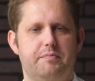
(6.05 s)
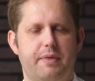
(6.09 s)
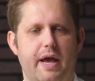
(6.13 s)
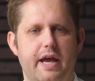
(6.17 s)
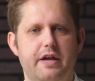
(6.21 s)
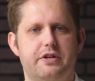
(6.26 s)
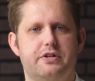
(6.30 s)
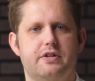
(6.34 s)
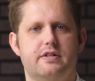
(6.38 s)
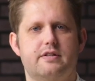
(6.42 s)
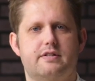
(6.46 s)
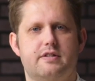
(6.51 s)

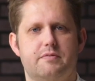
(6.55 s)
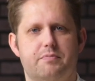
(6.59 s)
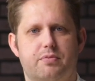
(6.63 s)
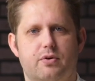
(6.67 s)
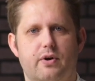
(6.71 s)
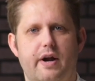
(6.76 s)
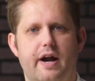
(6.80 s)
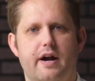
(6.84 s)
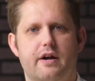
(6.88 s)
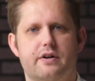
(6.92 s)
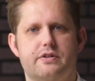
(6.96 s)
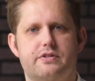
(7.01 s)
patience, and
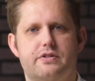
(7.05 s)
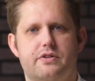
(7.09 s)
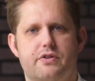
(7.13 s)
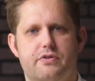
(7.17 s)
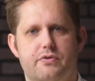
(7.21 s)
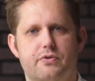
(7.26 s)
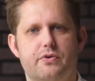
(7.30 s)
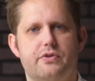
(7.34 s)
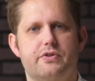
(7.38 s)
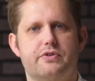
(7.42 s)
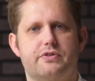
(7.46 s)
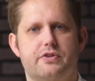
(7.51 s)
prayers
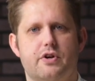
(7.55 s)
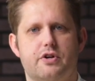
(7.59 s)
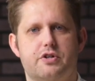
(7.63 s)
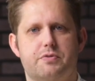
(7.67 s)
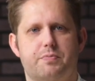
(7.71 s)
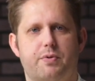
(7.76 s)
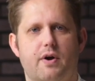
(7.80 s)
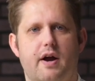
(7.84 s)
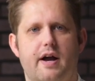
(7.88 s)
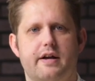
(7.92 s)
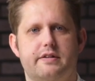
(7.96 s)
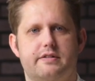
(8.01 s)
through the
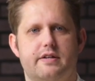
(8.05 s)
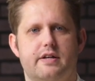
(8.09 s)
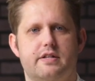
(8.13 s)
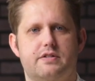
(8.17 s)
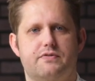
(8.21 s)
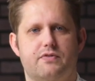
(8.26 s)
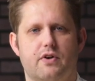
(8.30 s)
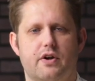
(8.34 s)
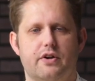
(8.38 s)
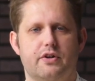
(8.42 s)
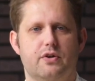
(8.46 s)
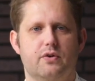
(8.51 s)
search process
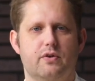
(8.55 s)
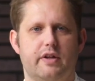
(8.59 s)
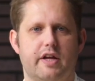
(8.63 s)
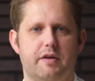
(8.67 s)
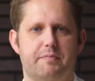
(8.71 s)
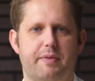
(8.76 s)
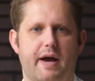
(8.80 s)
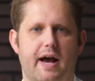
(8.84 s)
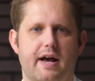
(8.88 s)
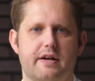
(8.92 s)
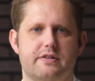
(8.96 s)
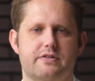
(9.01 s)
for a new
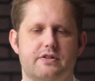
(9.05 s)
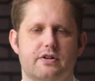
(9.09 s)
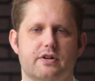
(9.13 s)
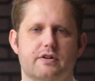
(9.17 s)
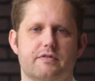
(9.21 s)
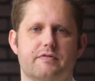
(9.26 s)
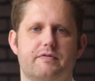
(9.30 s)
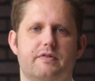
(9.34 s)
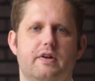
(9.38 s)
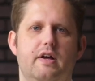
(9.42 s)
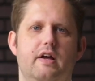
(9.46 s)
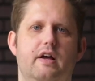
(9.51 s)
lead
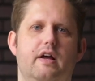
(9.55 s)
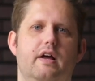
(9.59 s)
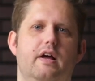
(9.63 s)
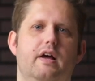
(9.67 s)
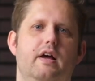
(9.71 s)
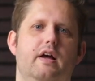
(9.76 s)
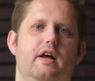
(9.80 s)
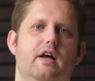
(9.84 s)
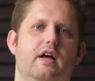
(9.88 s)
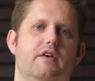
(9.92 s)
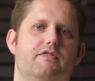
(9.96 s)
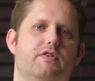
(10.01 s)
pastor.
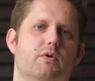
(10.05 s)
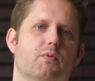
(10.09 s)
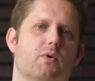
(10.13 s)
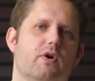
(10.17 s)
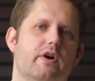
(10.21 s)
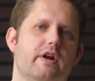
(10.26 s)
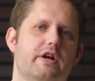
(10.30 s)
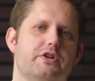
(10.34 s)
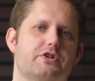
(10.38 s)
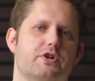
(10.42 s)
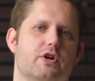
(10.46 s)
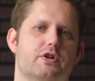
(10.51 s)
If you
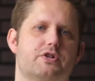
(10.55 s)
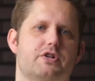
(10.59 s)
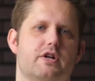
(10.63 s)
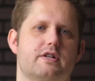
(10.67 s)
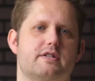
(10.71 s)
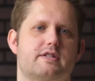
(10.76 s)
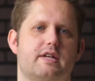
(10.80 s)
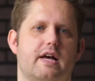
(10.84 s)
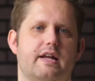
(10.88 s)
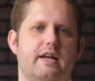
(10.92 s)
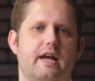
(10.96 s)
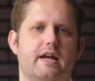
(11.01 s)
weren't at church on
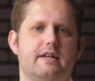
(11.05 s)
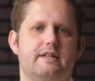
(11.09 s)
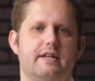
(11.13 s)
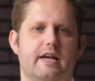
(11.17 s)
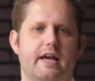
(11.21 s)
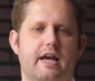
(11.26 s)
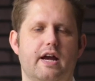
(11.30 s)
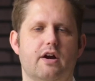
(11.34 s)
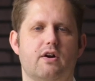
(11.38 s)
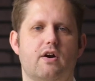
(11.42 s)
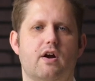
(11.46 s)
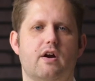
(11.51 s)
Sunday to
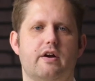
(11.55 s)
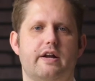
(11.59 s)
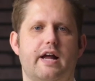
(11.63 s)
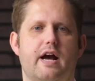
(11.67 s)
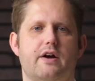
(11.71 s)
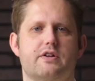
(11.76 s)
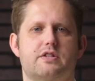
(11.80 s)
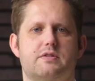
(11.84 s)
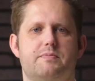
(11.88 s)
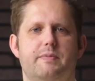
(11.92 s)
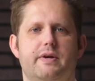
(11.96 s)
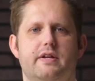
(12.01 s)
hear our
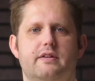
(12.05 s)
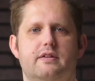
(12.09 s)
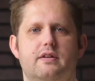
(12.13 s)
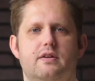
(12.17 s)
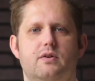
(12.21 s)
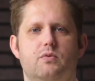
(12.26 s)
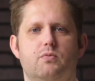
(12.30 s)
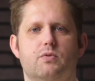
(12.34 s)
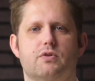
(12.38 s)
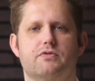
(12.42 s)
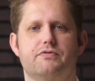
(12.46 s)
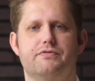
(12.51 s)
announcement,
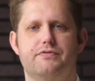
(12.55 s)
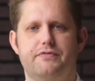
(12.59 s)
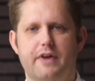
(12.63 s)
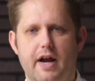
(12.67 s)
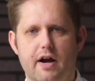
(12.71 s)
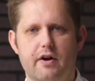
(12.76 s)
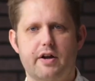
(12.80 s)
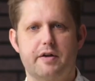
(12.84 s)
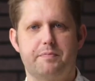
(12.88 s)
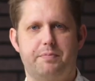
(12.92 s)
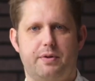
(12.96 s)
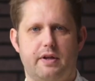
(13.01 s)
we're
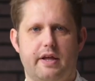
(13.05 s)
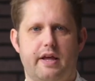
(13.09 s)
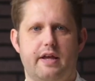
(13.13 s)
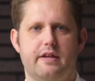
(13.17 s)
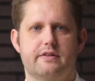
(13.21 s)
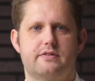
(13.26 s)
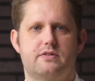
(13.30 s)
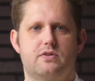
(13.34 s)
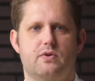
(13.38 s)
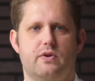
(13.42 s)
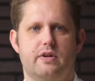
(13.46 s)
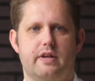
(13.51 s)
very
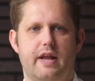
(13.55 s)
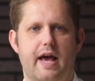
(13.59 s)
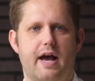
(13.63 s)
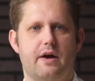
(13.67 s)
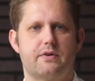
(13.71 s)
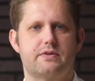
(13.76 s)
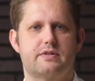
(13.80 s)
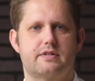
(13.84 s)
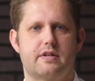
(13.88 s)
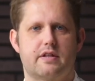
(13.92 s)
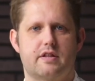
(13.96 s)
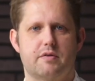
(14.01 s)
pleased to
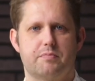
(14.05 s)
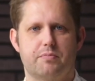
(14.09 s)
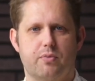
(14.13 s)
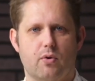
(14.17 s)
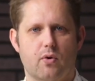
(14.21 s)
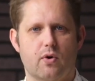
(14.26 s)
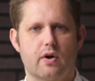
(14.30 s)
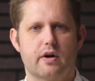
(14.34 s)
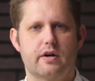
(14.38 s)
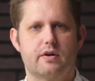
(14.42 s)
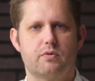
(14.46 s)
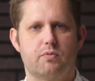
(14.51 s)
announce that the
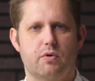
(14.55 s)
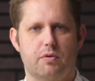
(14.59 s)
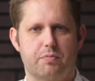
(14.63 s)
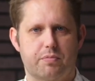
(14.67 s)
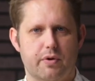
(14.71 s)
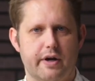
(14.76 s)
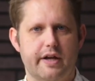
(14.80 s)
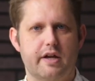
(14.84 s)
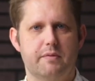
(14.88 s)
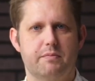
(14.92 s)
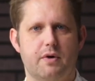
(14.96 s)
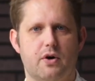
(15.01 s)
board will
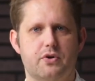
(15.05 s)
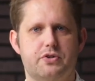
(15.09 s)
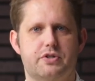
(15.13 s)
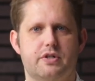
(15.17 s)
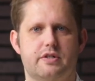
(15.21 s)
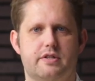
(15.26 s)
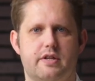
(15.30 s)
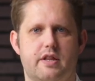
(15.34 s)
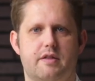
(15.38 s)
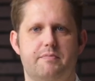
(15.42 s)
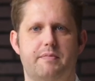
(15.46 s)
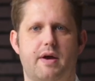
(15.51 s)
bring a
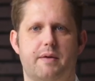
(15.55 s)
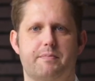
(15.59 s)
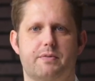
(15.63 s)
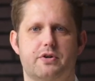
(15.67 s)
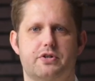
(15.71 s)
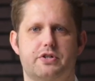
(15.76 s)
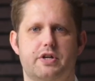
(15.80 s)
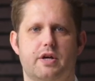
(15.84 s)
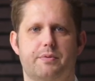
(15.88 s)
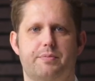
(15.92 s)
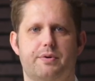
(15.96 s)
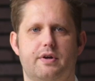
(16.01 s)
motion to the
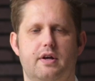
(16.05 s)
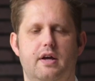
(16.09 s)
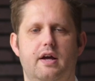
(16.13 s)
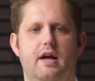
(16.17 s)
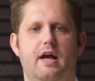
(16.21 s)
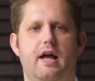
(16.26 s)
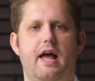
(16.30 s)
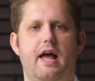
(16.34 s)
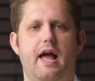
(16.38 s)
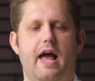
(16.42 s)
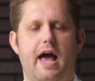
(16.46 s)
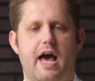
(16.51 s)
membership
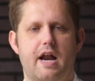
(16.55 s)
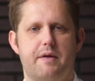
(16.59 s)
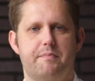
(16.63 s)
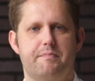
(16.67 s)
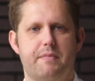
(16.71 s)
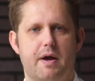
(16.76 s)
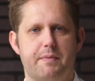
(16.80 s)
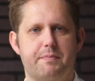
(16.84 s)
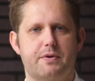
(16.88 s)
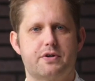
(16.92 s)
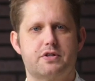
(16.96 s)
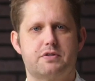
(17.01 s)
at a
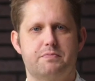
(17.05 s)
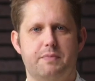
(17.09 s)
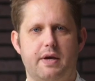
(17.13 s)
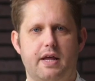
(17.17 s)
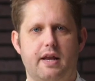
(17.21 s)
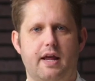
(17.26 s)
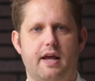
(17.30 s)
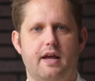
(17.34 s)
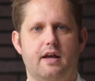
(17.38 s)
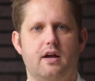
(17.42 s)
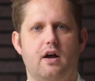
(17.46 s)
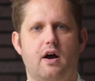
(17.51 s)
members'
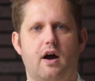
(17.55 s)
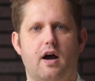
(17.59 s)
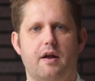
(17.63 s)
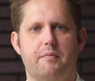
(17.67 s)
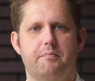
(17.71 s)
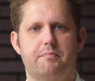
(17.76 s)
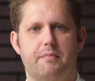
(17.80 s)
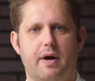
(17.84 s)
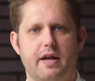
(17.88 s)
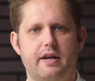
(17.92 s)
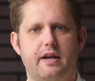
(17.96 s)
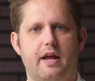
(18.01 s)
meeting
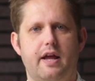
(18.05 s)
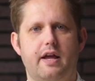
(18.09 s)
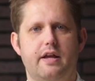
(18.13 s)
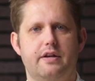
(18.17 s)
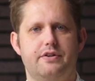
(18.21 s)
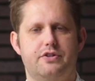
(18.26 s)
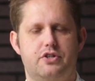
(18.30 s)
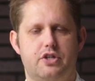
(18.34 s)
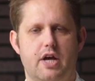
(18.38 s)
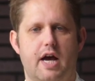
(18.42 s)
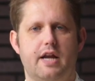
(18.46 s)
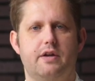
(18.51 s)
on Monday,
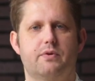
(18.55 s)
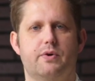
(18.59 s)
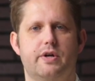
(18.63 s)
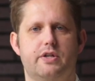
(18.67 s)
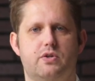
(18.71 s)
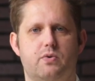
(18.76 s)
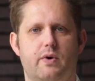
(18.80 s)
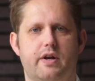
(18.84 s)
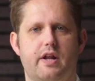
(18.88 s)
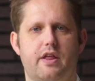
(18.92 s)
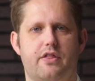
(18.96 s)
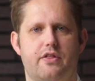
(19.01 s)
January
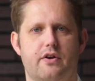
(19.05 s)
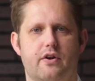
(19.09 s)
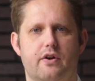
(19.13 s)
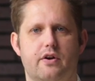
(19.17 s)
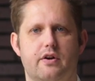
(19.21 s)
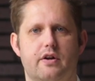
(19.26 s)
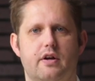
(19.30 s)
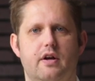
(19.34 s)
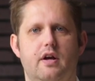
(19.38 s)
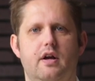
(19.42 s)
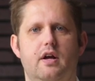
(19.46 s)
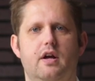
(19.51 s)

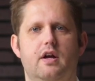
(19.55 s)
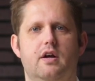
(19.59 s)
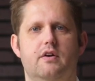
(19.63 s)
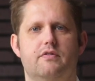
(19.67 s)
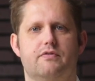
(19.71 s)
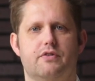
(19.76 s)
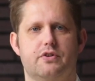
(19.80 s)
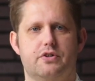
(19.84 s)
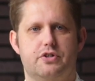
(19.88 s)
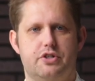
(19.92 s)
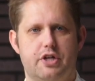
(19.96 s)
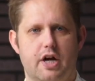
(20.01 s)
23rd,
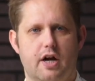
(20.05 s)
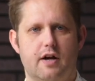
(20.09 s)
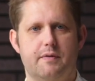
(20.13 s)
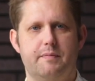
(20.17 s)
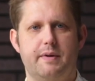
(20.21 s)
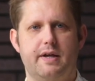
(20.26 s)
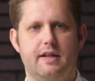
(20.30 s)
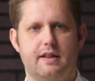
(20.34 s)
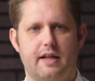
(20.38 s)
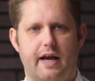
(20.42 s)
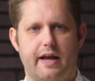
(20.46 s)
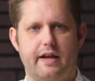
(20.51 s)
for
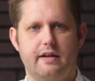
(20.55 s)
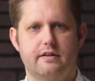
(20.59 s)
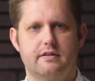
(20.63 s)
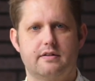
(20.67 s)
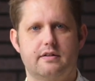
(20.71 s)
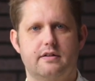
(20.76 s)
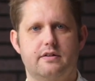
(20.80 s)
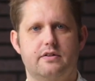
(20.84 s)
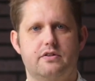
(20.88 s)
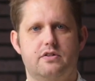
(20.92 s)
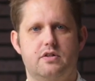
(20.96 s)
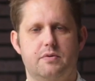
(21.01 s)
Jeremy Light
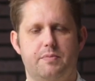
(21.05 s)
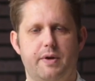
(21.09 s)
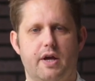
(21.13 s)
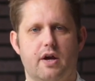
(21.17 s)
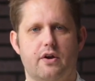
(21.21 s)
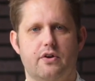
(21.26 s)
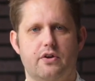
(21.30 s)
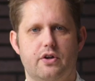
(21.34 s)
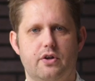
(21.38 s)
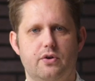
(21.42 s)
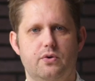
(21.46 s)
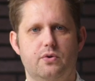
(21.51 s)
to be
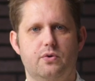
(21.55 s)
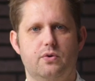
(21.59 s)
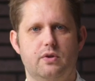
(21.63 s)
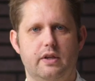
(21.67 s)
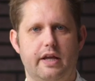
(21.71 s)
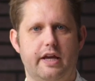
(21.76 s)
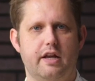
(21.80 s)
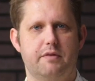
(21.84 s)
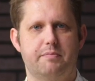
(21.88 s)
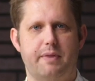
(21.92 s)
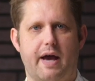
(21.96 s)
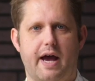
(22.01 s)
our new
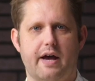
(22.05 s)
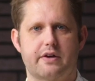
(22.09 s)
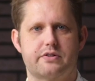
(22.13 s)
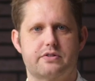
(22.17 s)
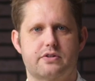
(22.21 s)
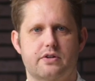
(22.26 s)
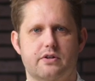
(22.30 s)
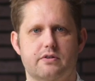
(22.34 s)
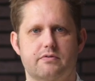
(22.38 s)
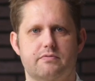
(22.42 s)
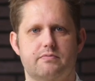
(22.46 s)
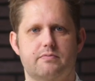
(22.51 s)
lead
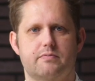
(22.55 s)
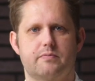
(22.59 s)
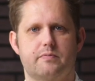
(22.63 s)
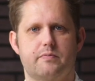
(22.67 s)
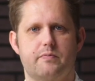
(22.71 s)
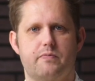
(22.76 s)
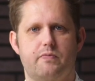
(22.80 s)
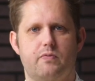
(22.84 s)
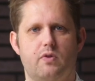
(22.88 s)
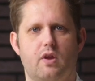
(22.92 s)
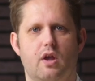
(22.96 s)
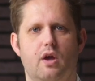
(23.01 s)
pastor.
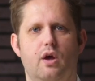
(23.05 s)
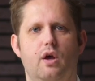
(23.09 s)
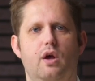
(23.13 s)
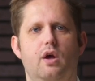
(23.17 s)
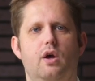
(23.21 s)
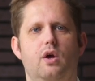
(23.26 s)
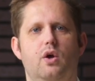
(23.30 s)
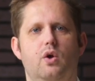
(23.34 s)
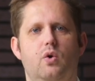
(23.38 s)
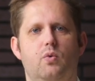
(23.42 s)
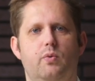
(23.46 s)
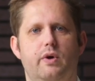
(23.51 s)

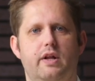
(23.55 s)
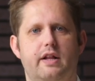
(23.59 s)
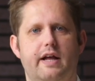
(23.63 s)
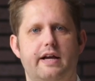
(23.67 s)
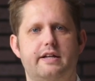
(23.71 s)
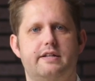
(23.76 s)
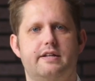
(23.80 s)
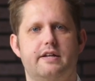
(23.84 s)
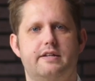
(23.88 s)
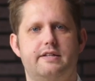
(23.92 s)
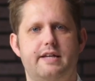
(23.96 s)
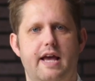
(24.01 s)
We'd
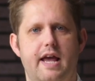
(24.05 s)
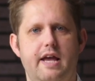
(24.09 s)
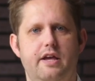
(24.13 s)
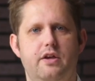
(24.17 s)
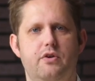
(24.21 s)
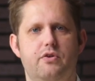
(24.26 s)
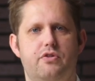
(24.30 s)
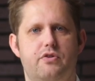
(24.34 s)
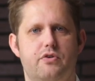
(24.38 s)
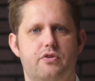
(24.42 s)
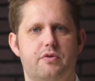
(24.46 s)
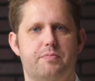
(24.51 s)
like to
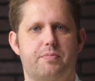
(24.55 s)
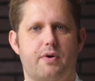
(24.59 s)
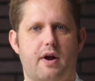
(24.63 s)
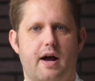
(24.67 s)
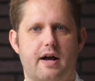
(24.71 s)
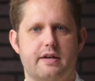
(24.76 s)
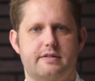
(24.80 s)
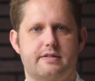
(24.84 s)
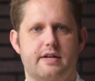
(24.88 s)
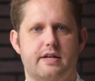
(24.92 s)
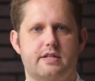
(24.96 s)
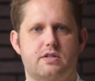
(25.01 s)
take you through the
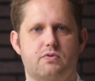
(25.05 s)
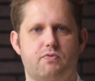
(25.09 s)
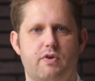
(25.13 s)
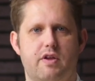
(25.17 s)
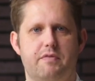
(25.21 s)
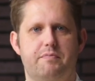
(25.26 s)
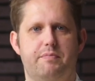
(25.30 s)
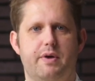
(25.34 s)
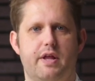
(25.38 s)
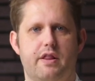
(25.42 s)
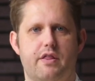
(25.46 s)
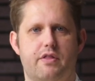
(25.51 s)
process
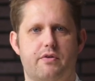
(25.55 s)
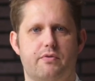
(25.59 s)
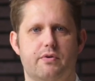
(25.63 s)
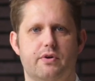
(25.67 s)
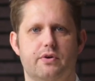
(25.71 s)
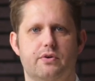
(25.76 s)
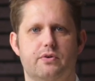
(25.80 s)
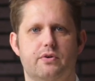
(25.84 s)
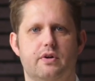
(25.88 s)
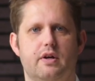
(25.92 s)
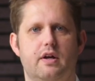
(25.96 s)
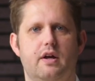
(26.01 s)
we've been
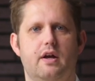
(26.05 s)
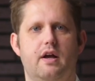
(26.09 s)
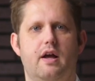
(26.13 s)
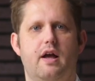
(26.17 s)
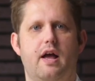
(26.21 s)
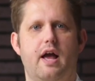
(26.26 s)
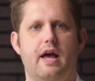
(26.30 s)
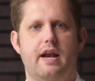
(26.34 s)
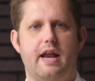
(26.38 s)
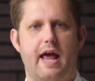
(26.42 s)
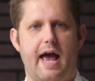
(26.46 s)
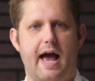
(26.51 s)
through
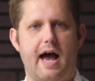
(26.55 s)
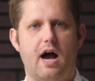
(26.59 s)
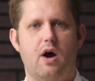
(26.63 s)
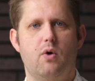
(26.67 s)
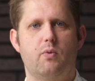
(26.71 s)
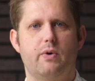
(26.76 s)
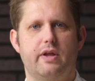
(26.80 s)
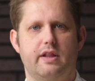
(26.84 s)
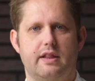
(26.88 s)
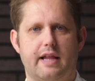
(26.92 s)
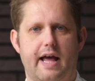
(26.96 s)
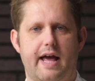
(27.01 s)
and how
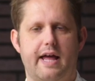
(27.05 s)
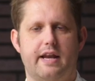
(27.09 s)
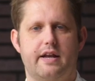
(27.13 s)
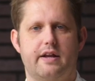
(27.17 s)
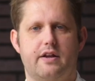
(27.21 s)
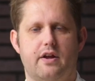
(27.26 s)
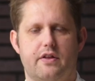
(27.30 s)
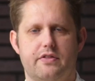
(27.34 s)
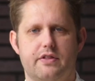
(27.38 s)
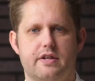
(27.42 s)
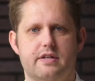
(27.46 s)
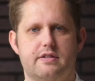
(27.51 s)
we
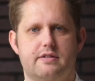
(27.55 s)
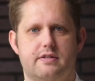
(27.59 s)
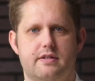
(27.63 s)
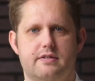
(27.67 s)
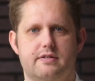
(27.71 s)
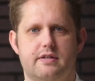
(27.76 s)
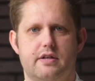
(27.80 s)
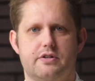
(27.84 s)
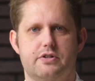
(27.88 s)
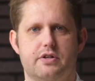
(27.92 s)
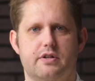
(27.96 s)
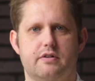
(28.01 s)
landed on this
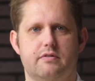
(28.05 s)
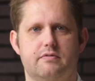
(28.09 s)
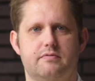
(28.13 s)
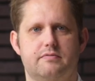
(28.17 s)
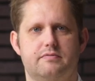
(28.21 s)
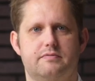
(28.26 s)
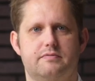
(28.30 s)
decision.